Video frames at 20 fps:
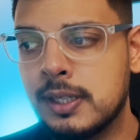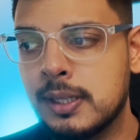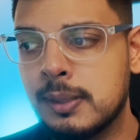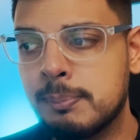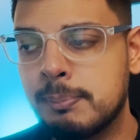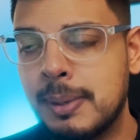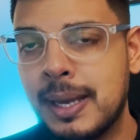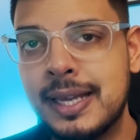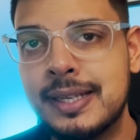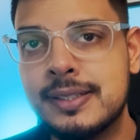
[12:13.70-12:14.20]

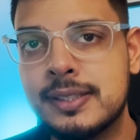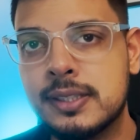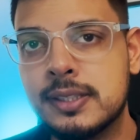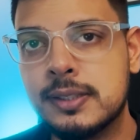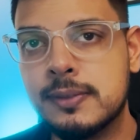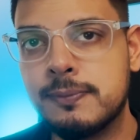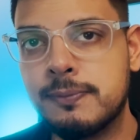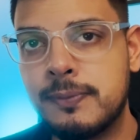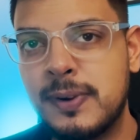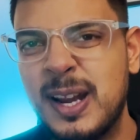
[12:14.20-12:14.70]
bed
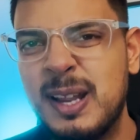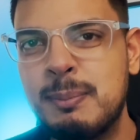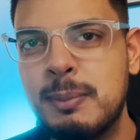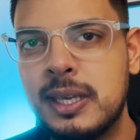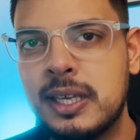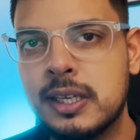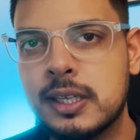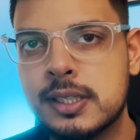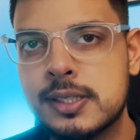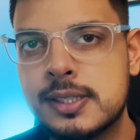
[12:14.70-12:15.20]

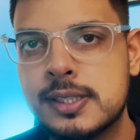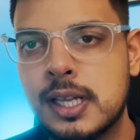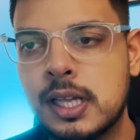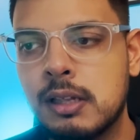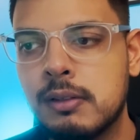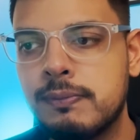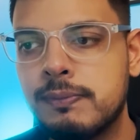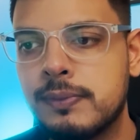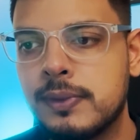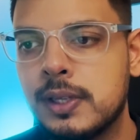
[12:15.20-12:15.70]
framing
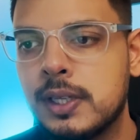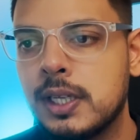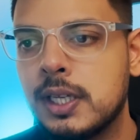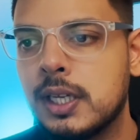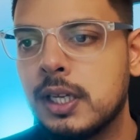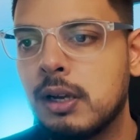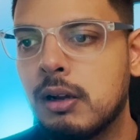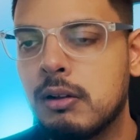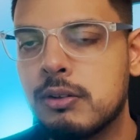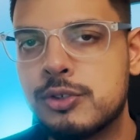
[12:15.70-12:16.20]
itself
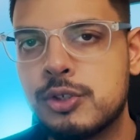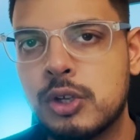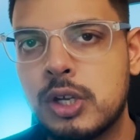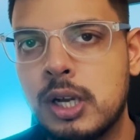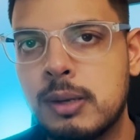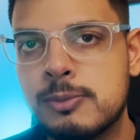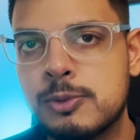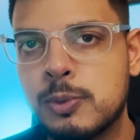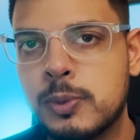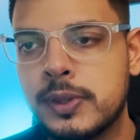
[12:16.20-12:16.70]
also
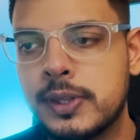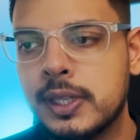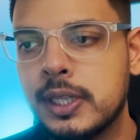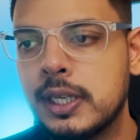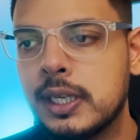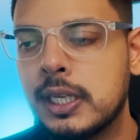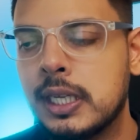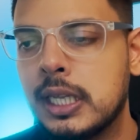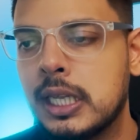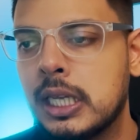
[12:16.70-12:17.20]
comes with
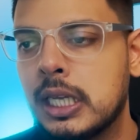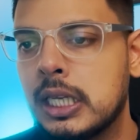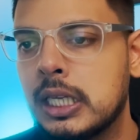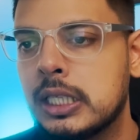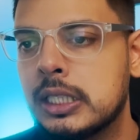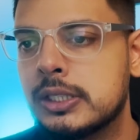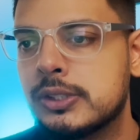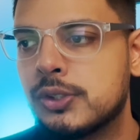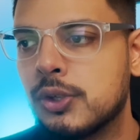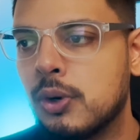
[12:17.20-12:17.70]
it.
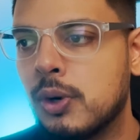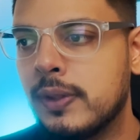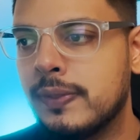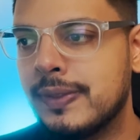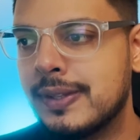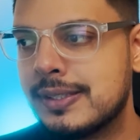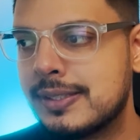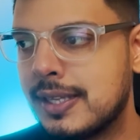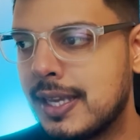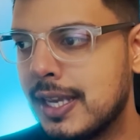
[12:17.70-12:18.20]
So in
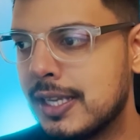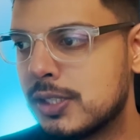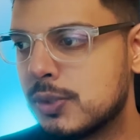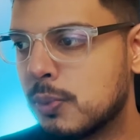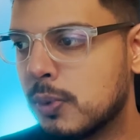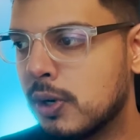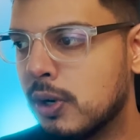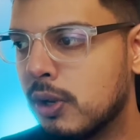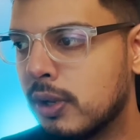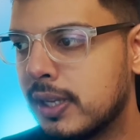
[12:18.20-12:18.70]
this case,
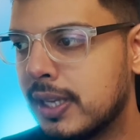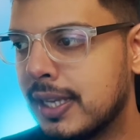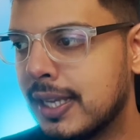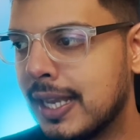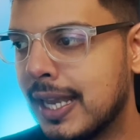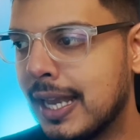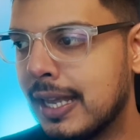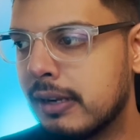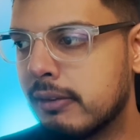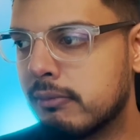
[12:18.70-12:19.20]
we're
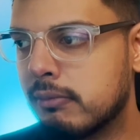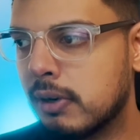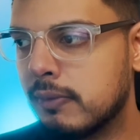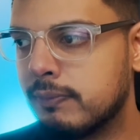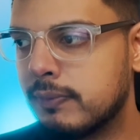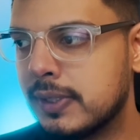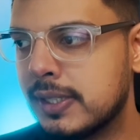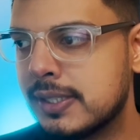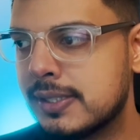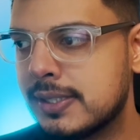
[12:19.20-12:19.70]
looking at
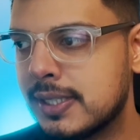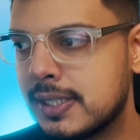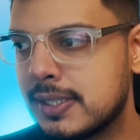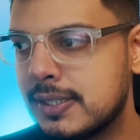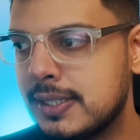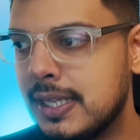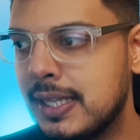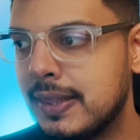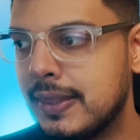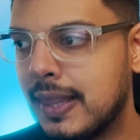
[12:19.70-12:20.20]
roughly
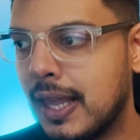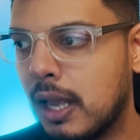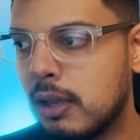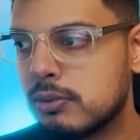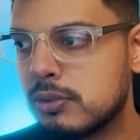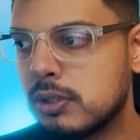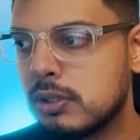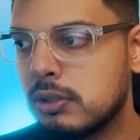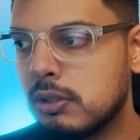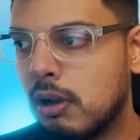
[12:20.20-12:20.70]

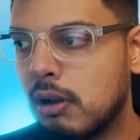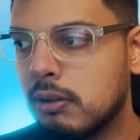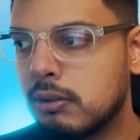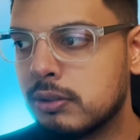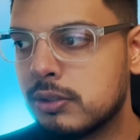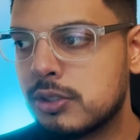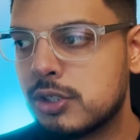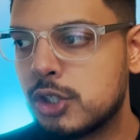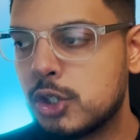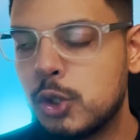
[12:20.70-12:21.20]

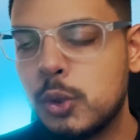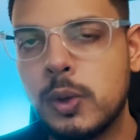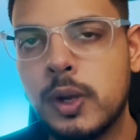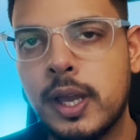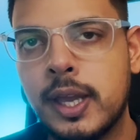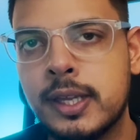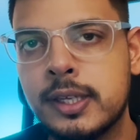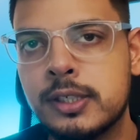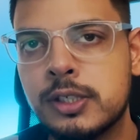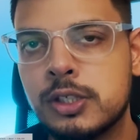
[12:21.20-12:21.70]

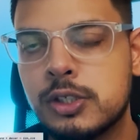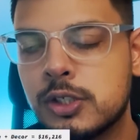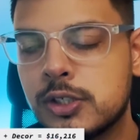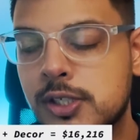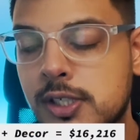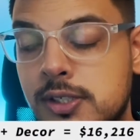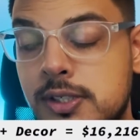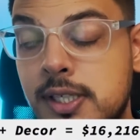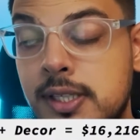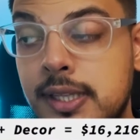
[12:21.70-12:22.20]

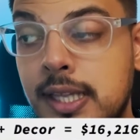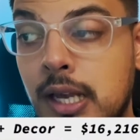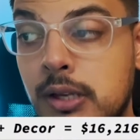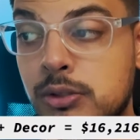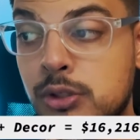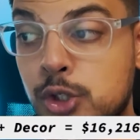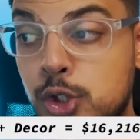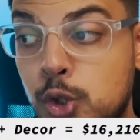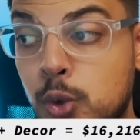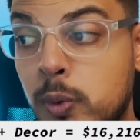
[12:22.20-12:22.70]

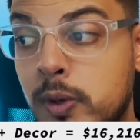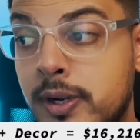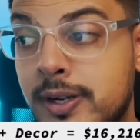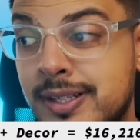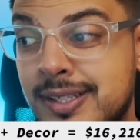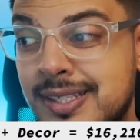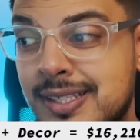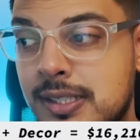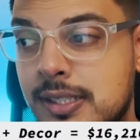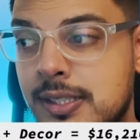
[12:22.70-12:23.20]

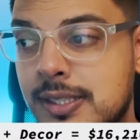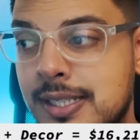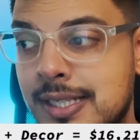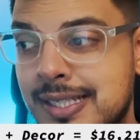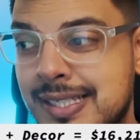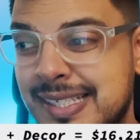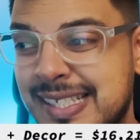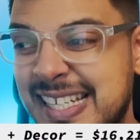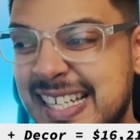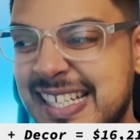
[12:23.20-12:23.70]

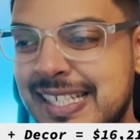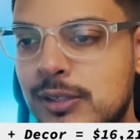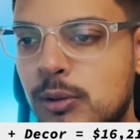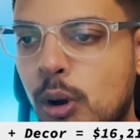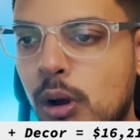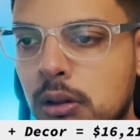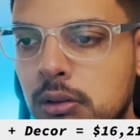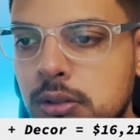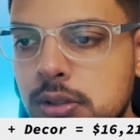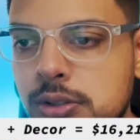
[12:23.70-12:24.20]

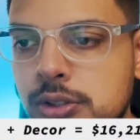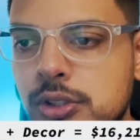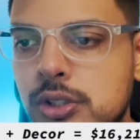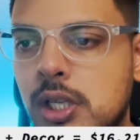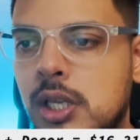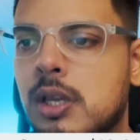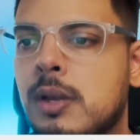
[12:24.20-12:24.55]
$16,216